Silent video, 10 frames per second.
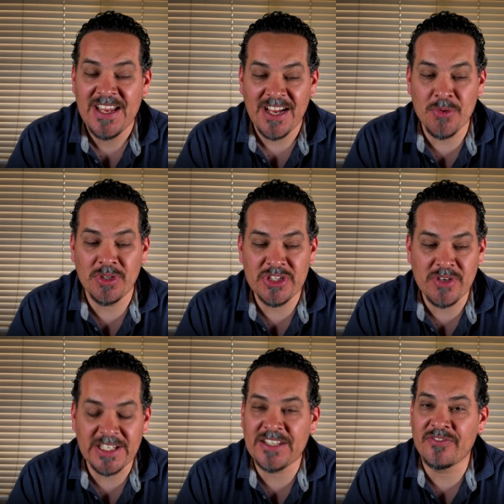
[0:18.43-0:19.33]
I really
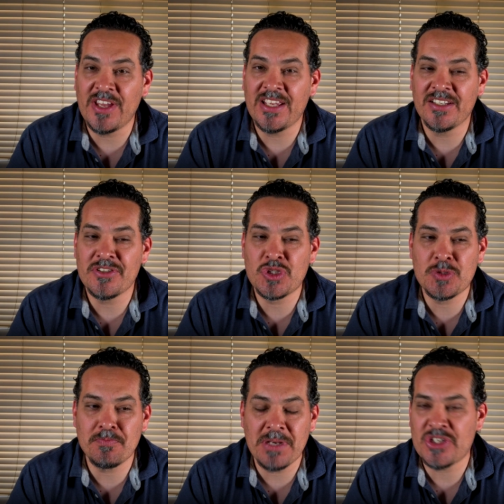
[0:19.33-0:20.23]
try to convey
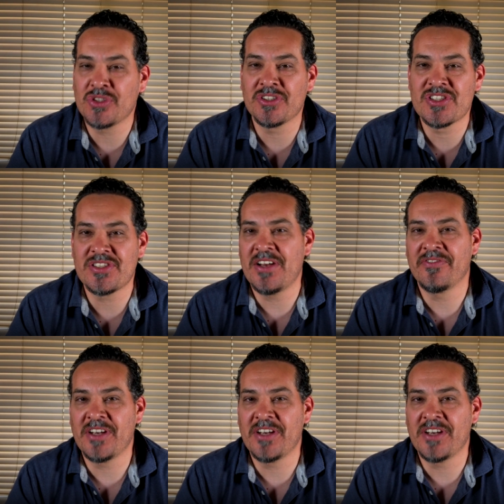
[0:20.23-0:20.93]
special stuff